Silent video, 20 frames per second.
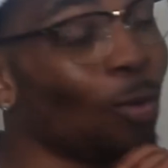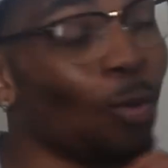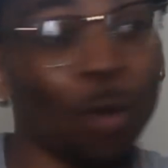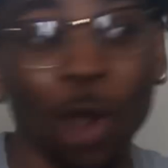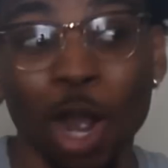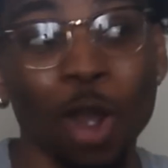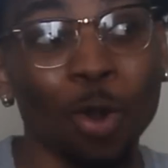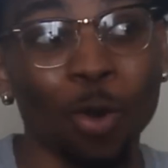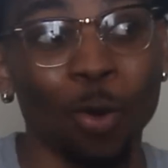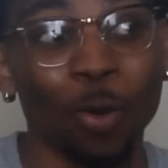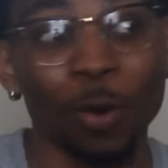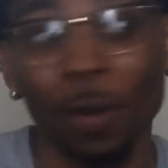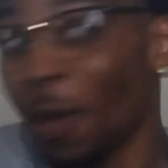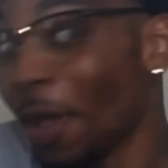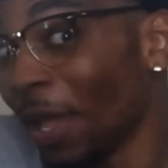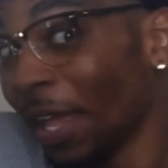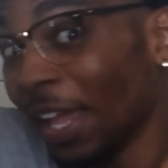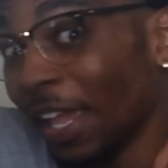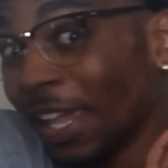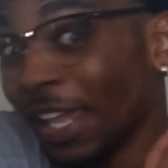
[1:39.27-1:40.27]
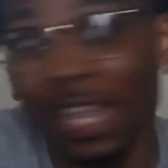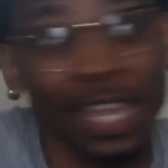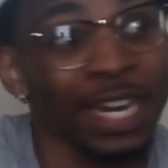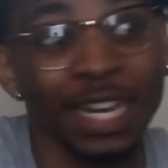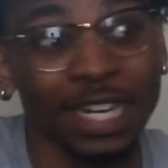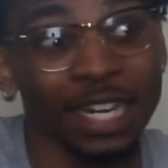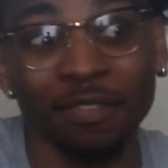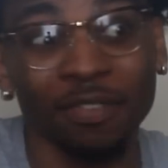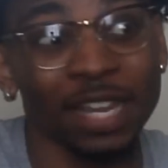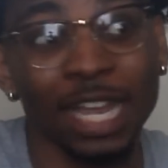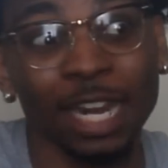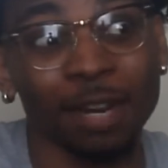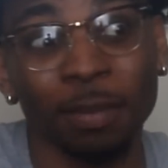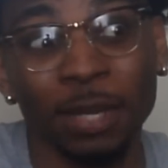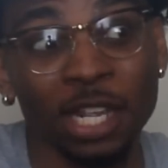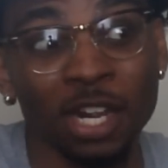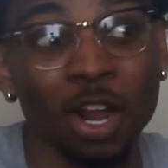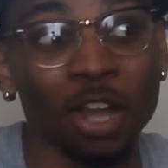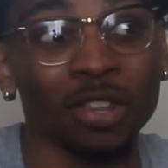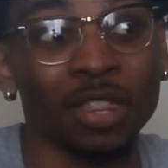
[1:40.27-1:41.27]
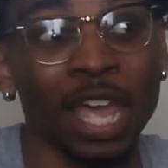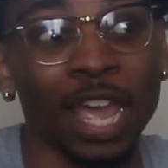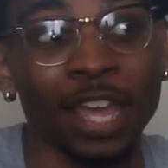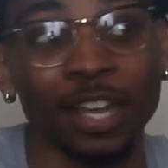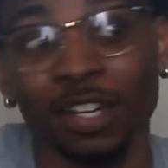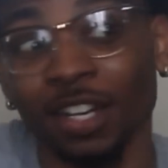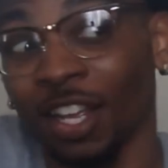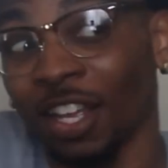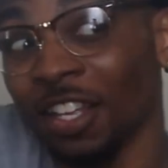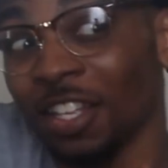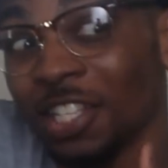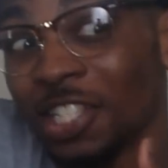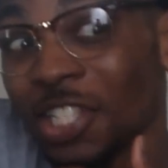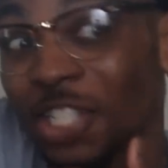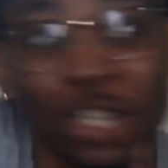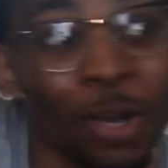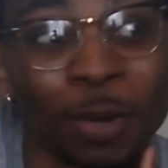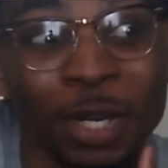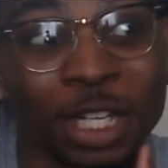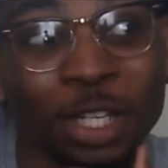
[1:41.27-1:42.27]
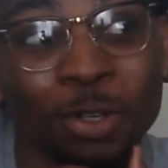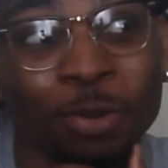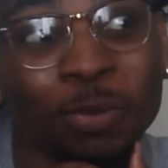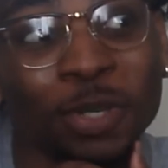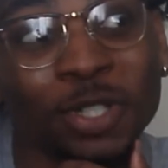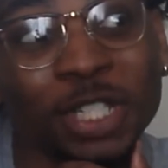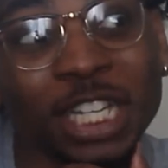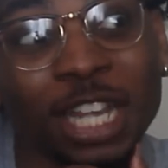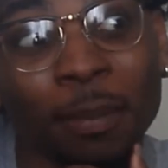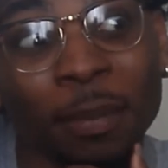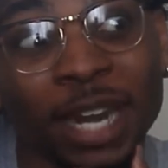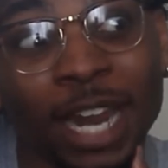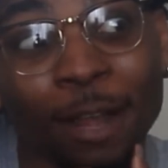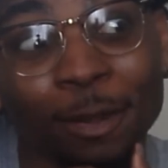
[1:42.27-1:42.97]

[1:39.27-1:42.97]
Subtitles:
Whoa, they ain't even gotta be all that. So any new music coming